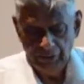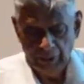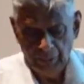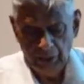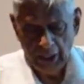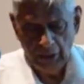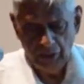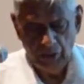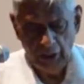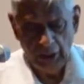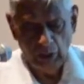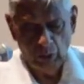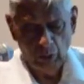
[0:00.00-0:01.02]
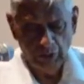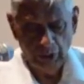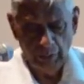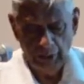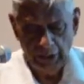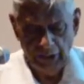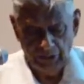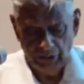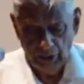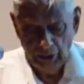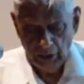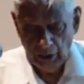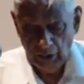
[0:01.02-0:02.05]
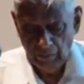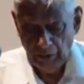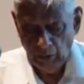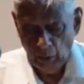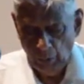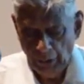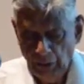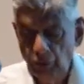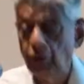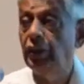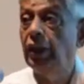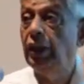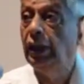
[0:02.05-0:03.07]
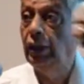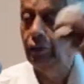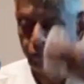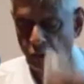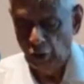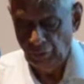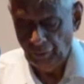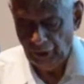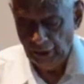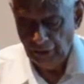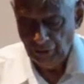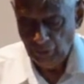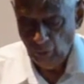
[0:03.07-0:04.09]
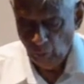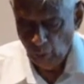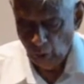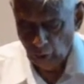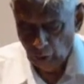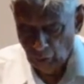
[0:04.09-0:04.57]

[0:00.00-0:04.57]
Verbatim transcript: substantially coterminous with the ruins of the inner fortification wall